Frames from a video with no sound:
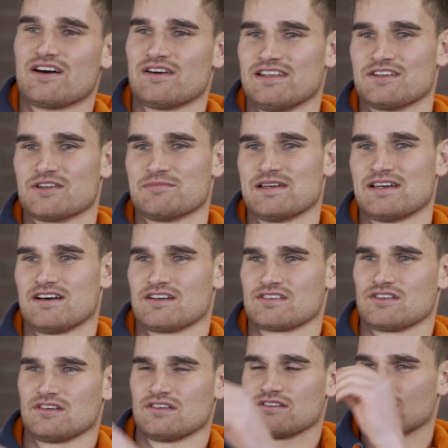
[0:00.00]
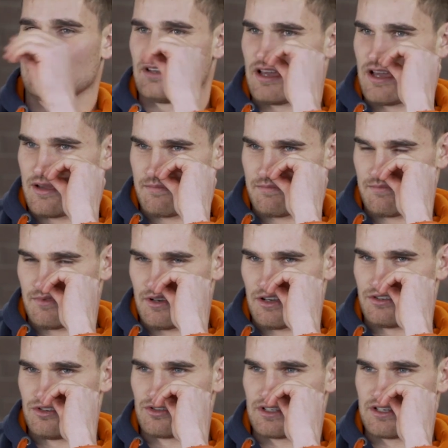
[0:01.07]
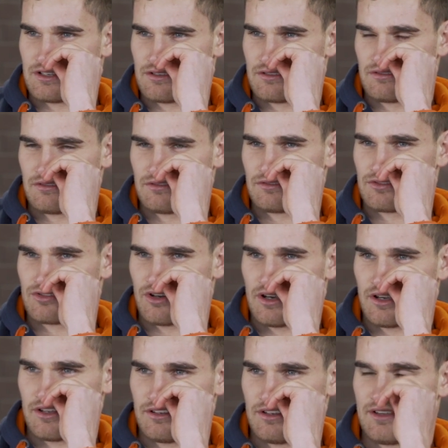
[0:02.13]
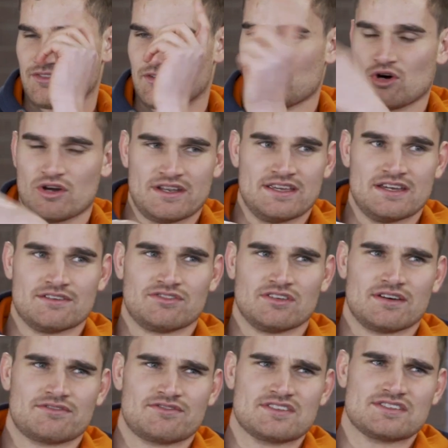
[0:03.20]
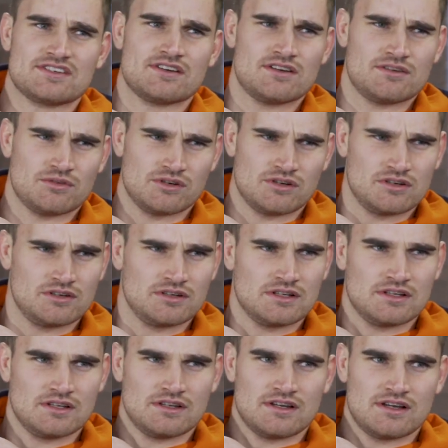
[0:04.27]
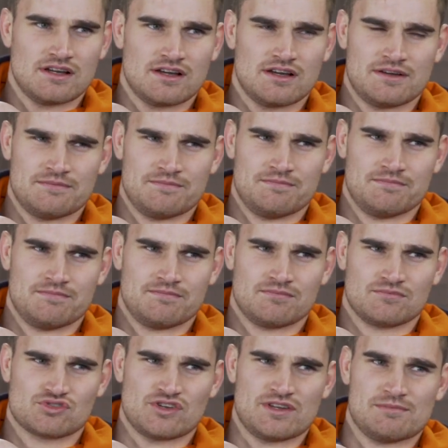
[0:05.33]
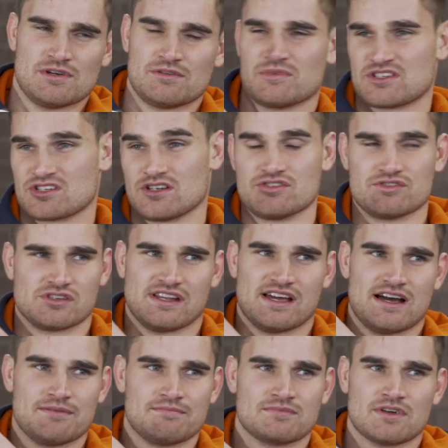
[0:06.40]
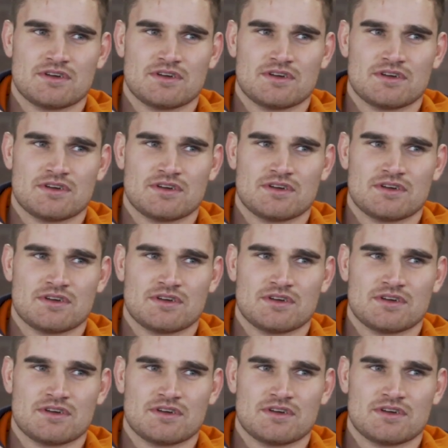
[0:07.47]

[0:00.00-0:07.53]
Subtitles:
out a little bit. I usually try, if I'm not in here for like physio or treatment, which I usually am.